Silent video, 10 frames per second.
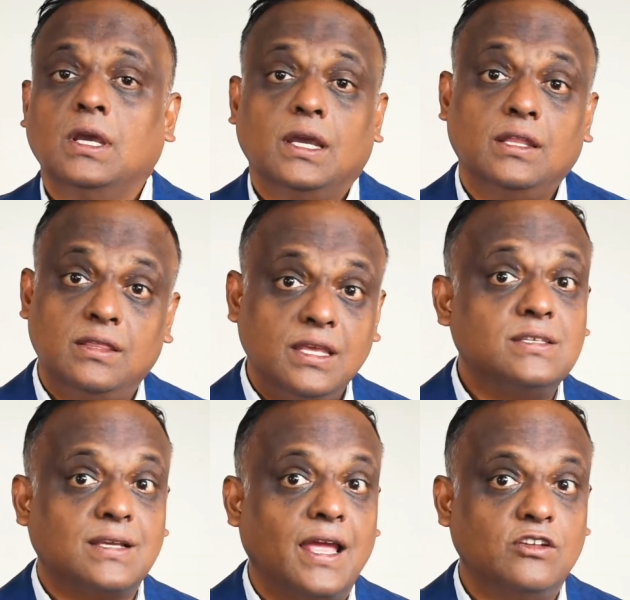In
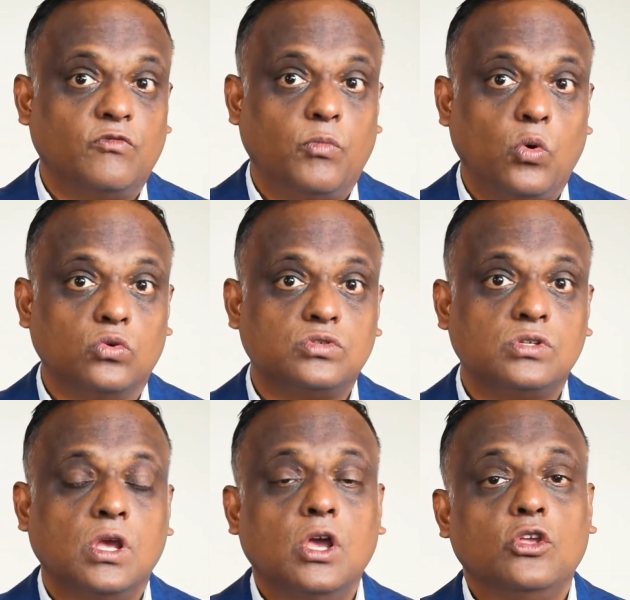these kind of posts,
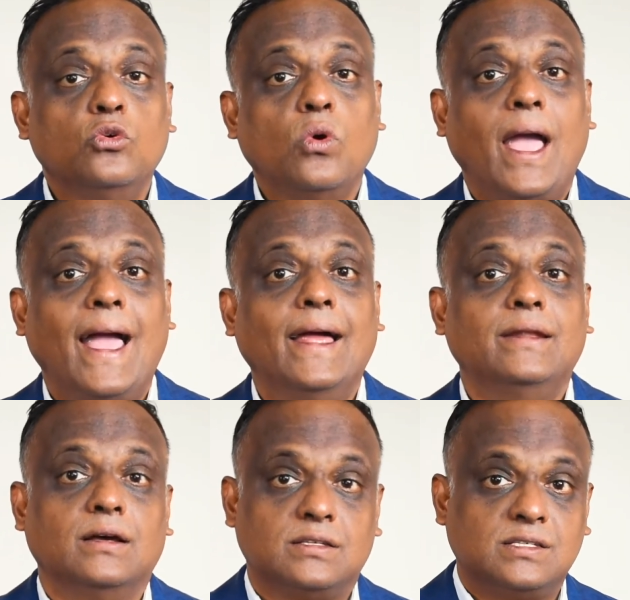you
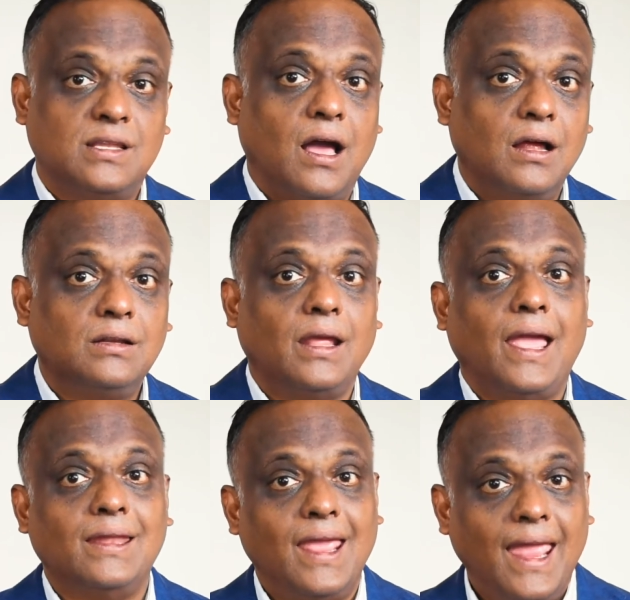add a start
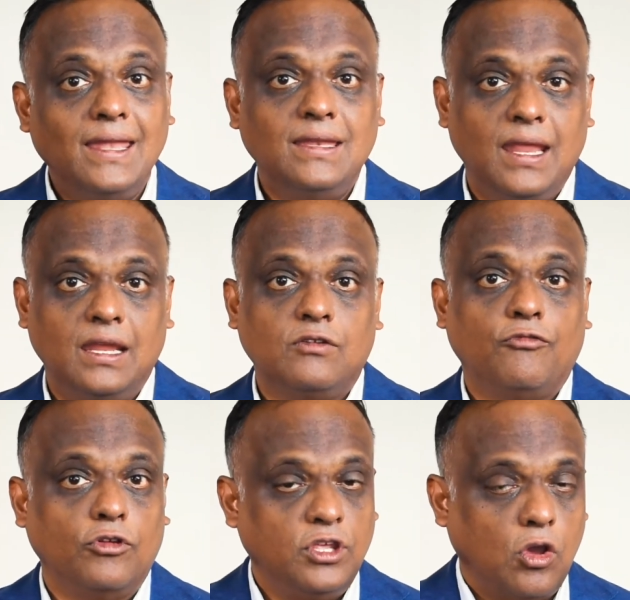and end date
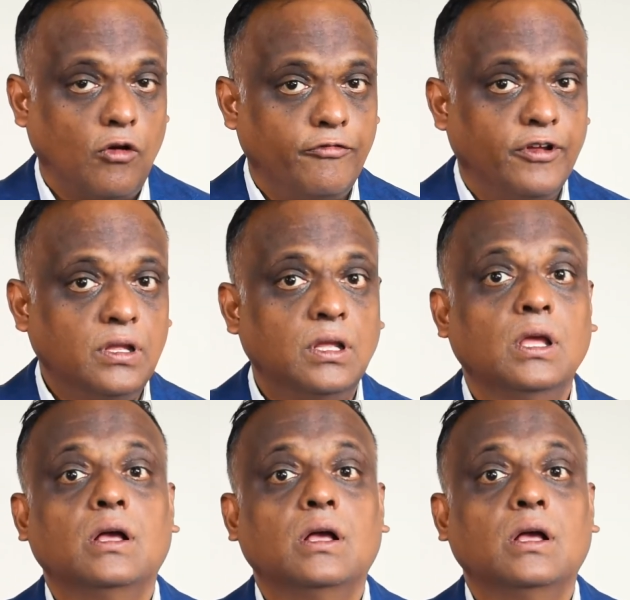for the offer,